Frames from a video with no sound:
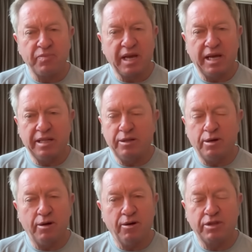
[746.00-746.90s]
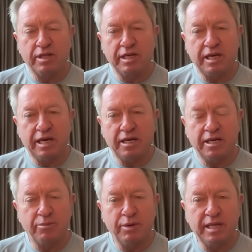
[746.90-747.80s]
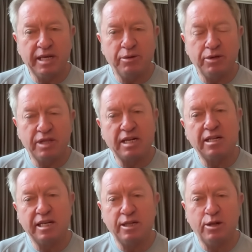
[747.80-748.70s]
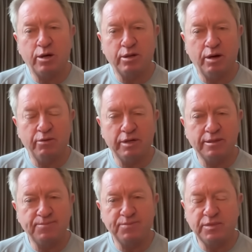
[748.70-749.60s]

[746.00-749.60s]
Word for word: And then obviously when they were suddenly knocked over,